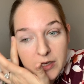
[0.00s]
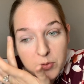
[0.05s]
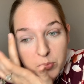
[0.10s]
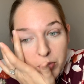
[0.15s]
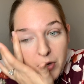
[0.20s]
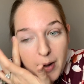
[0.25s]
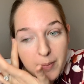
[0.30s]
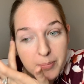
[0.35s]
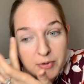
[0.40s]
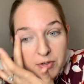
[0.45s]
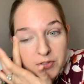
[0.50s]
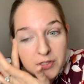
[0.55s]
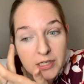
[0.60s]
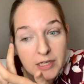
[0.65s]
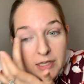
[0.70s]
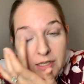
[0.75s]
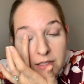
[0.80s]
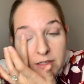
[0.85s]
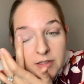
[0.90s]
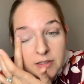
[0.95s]
it
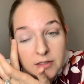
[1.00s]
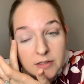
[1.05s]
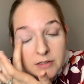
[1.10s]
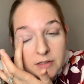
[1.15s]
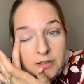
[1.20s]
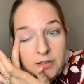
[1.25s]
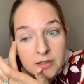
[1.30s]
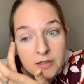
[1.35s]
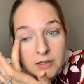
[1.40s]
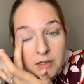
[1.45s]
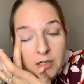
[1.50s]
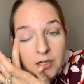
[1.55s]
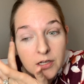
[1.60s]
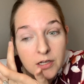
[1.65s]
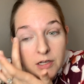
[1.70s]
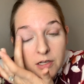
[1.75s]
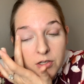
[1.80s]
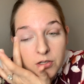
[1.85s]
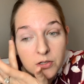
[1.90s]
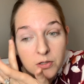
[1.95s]
properly.
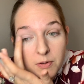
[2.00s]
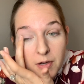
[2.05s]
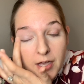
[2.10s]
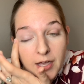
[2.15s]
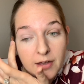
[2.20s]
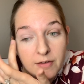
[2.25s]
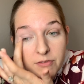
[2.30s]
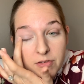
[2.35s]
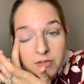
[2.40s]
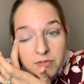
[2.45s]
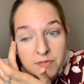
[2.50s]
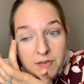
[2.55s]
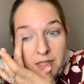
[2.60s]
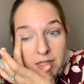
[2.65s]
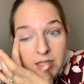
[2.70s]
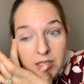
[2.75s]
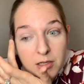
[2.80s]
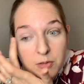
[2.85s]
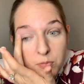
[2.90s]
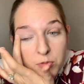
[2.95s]
Ooh, I have a
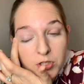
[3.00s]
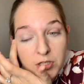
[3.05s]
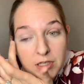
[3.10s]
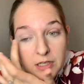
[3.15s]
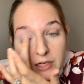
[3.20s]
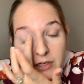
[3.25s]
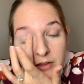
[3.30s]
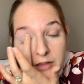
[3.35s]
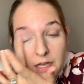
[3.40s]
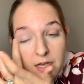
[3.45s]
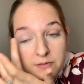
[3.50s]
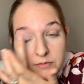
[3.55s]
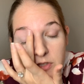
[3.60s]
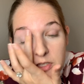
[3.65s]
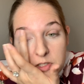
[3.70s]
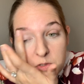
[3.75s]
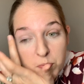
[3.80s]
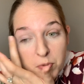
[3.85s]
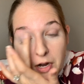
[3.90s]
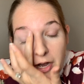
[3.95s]
feeling I'm really gonna love
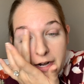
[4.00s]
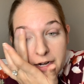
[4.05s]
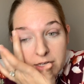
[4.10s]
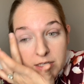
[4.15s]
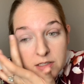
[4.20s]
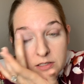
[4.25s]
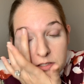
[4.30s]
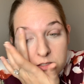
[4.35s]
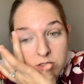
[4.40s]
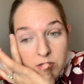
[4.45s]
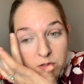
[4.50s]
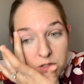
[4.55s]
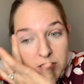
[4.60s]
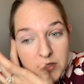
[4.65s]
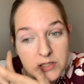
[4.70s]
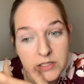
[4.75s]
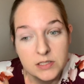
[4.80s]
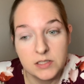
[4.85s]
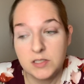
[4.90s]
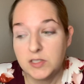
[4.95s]
these products. So
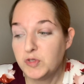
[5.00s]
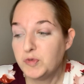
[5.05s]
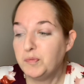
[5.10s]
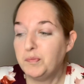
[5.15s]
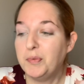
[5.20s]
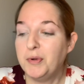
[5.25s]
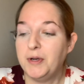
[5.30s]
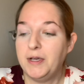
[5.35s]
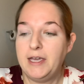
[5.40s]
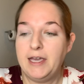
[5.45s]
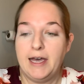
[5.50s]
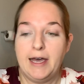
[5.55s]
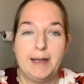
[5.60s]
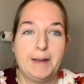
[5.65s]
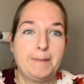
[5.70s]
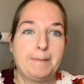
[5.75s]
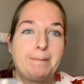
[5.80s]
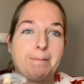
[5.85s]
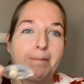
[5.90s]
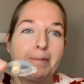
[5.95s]
this is
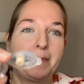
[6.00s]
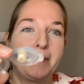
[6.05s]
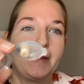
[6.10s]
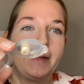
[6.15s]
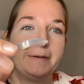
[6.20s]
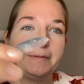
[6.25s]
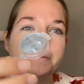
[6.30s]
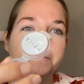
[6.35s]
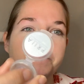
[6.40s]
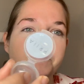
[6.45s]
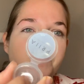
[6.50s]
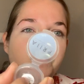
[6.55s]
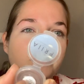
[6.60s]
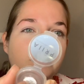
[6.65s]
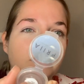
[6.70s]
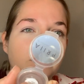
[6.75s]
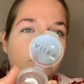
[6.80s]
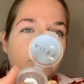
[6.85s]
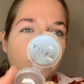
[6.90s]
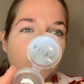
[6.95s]
Priya,
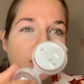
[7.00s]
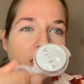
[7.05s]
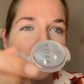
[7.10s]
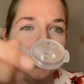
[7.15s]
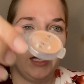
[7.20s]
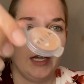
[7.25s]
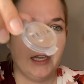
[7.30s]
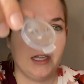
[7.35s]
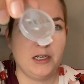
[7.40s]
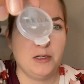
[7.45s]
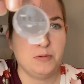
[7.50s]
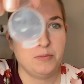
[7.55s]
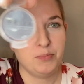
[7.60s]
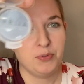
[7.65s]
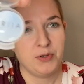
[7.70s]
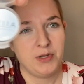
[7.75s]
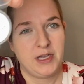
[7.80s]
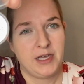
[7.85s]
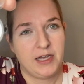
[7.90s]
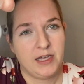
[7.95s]
and
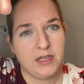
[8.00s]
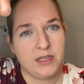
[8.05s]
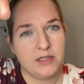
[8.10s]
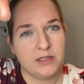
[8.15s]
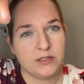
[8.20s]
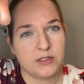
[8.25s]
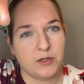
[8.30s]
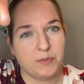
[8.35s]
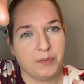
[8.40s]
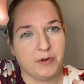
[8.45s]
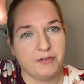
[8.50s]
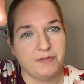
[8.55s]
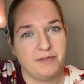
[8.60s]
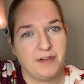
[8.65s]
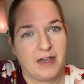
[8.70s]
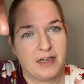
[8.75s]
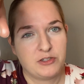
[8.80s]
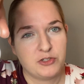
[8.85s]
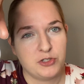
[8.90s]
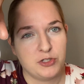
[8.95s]
Priya is a
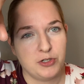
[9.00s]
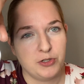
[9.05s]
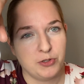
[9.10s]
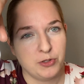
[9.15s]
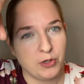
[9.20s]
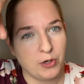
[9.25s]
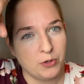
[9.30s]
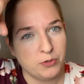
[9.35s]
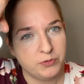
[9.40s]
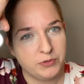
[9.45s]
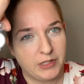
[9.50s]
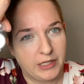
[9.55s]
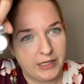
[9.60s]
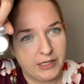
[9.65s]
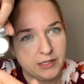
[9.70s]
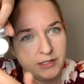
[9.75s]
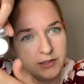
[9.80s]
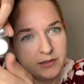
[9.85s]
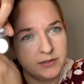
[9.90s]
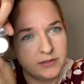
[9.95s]
professional
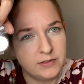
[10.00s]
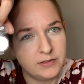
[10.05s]
only.